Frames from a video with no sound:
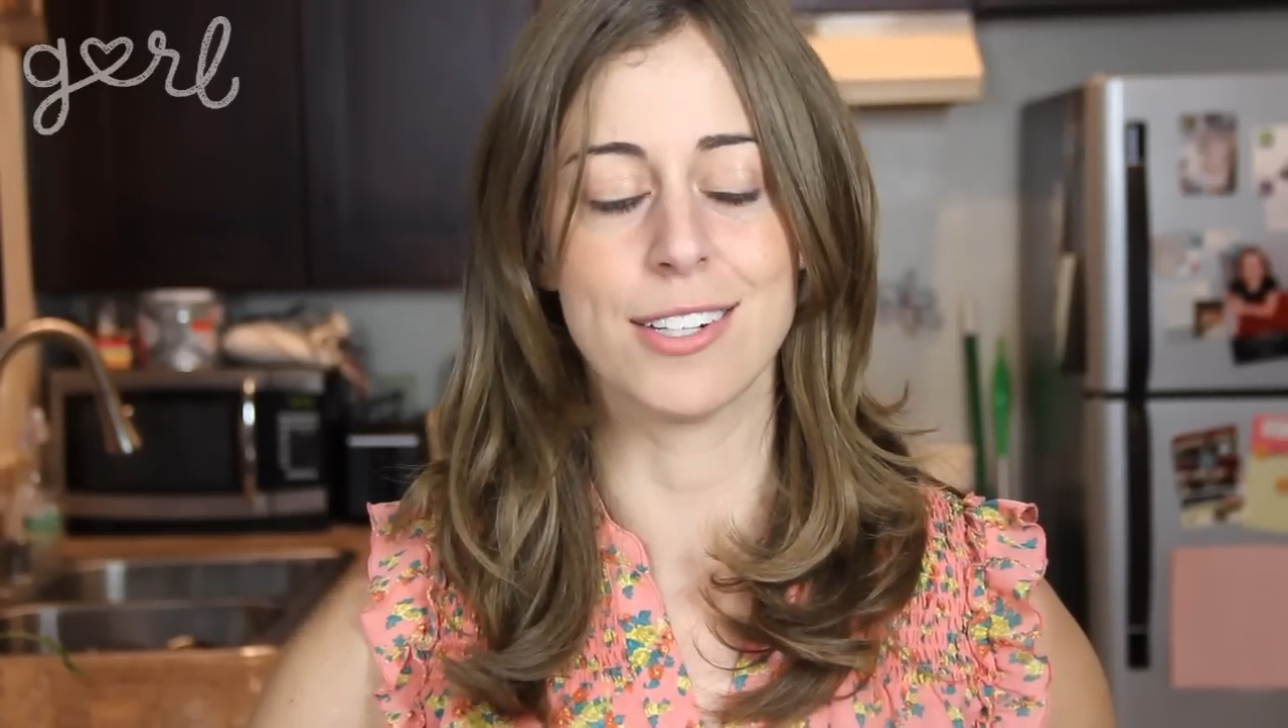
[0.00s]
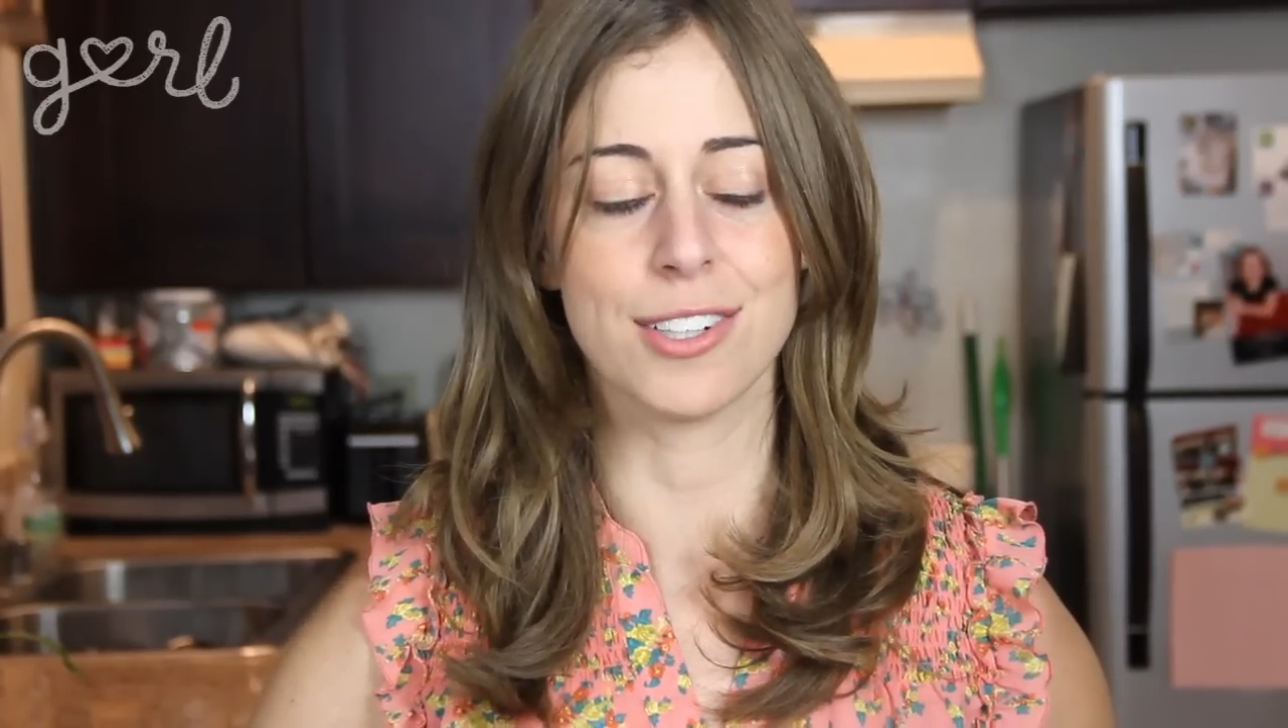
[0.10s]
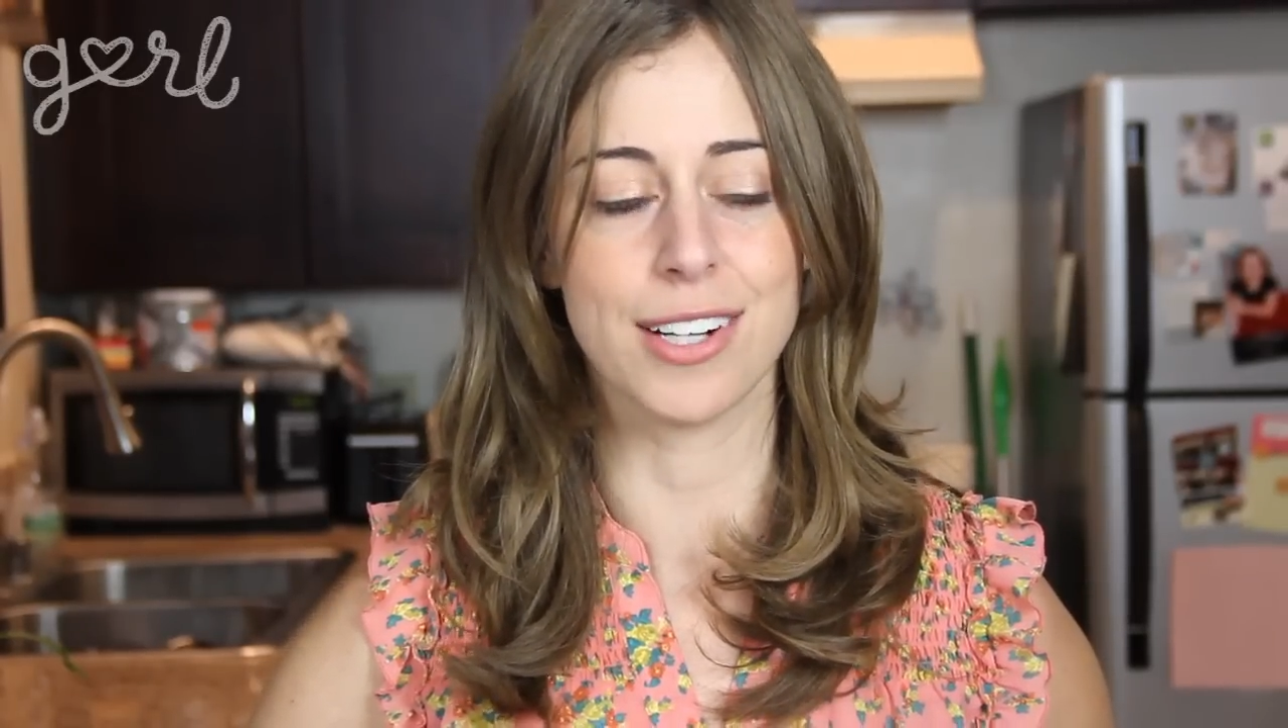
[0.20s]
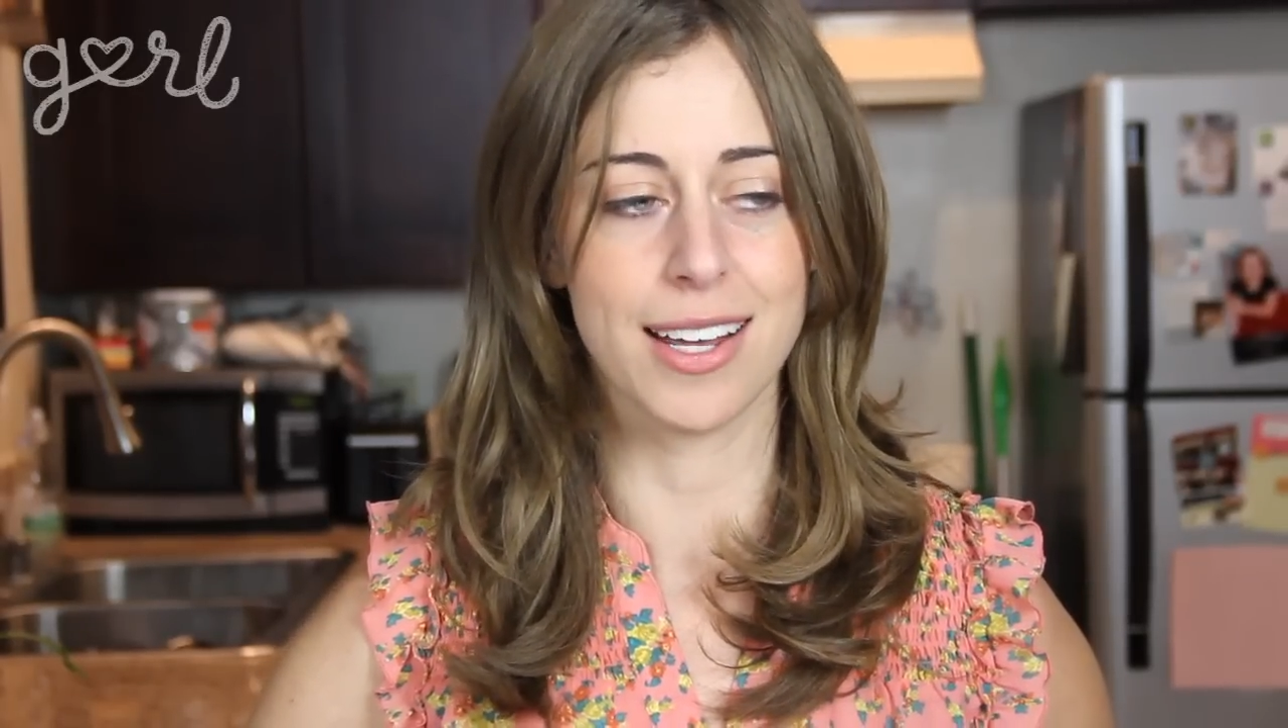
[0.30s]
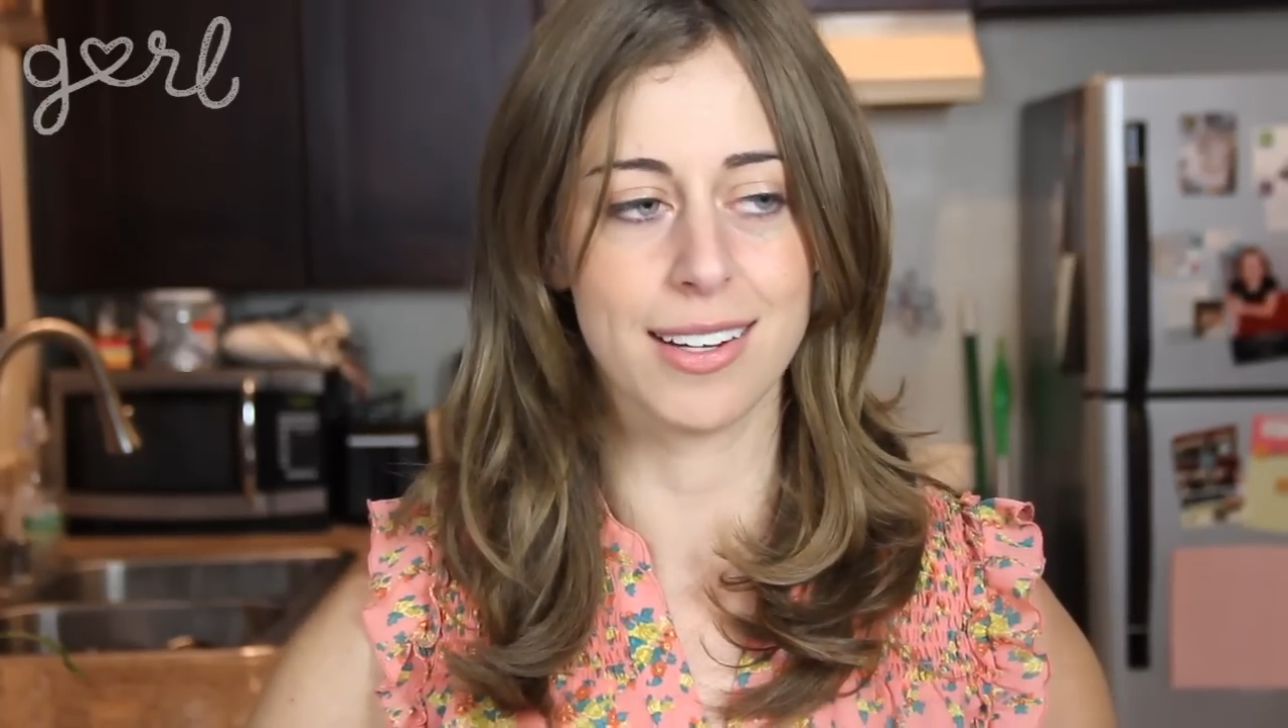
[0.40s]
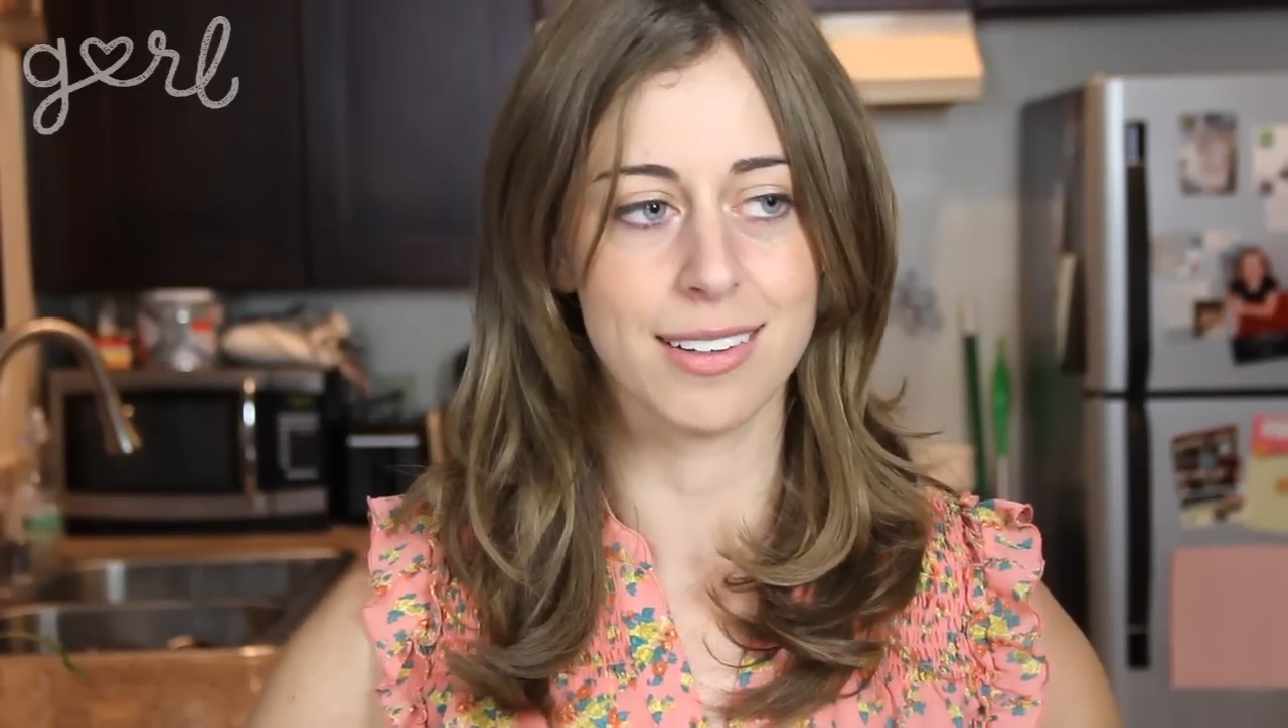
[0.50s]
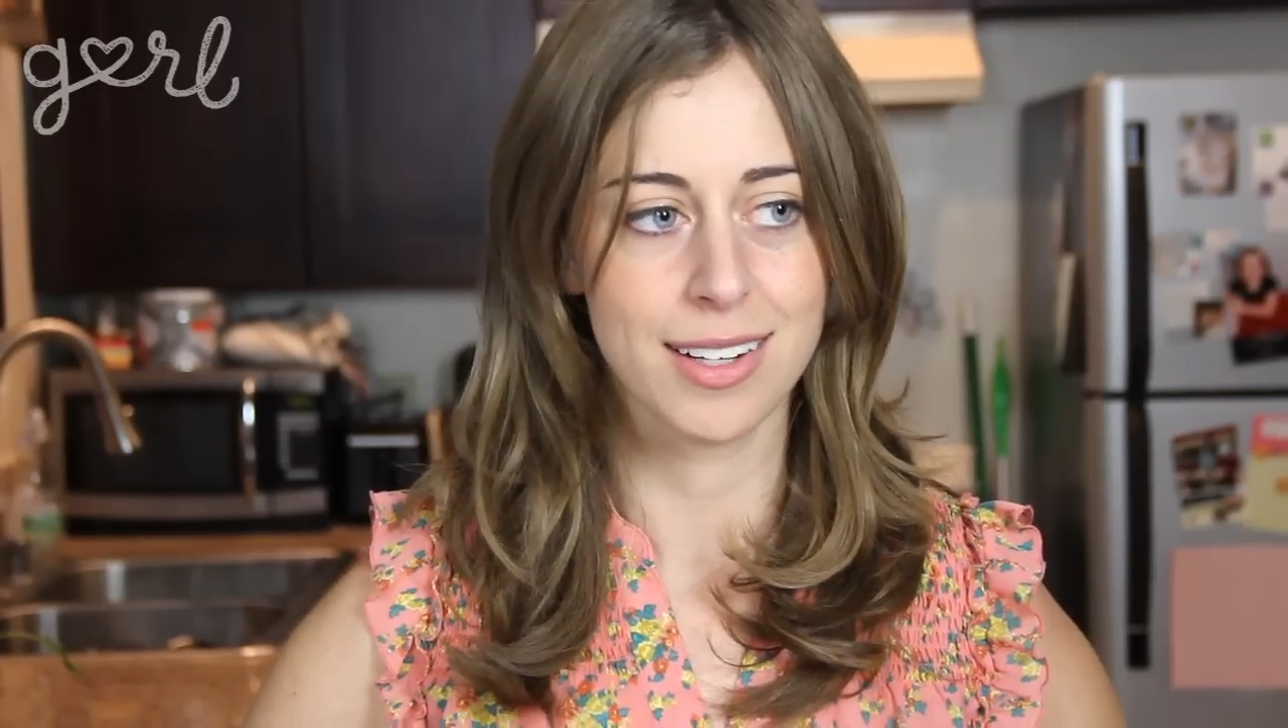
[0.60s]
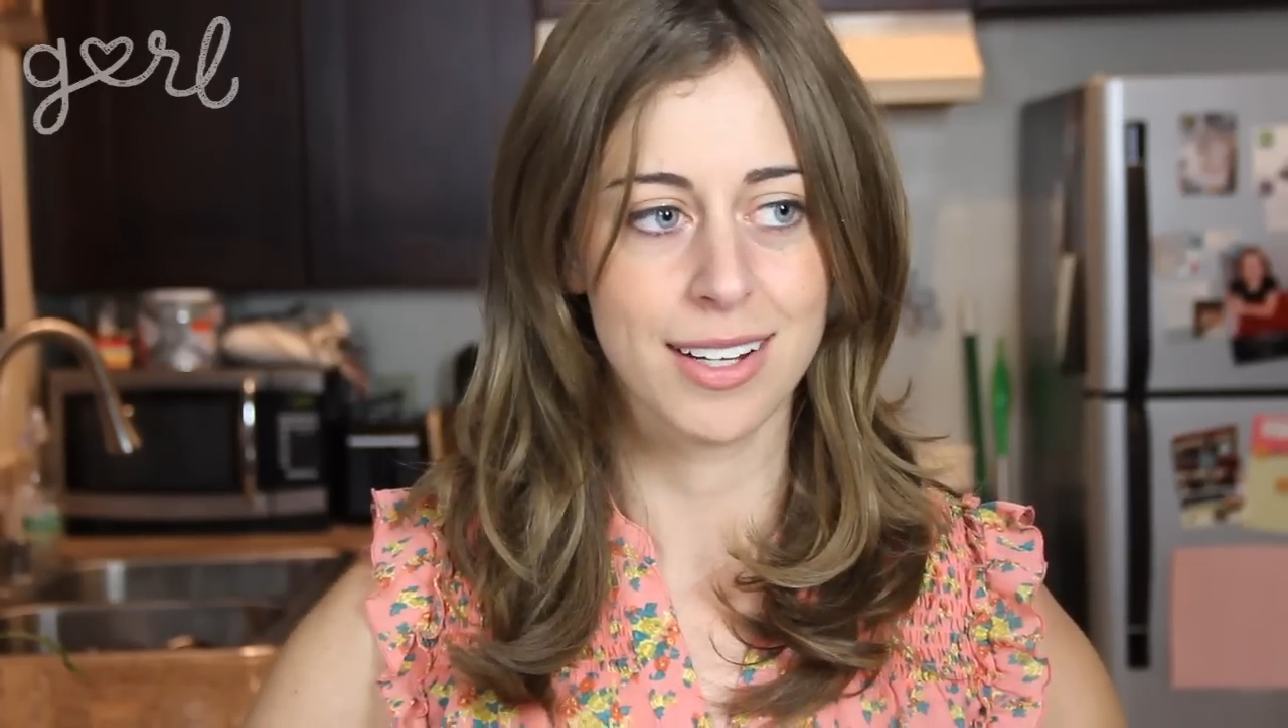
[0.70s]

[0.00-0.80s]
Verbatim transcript: internet.